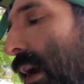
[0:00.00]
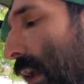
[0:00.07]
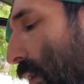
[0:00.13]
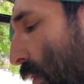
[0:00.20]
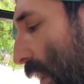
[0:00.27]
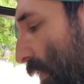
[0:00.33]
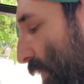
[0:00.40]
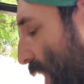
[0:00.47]
I don't
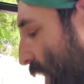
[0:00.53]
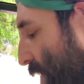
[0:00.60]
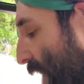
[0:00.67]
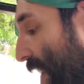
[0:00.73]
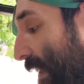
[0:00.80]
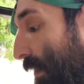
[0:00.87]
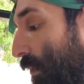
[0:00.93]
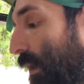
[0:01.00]
want to sound
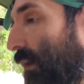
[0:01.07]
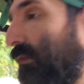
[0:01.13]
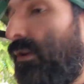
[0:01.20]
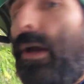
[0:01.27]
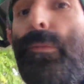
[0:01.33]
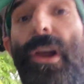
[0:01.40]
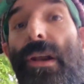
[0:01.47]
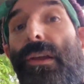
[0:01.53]
angry. So I
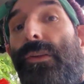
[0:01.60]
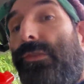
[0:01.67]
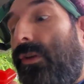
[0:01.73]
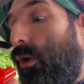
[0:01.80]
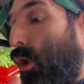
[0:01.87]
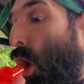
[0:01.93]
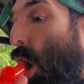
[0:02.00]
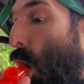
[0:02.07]
brought a
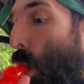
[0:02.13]
kazoo.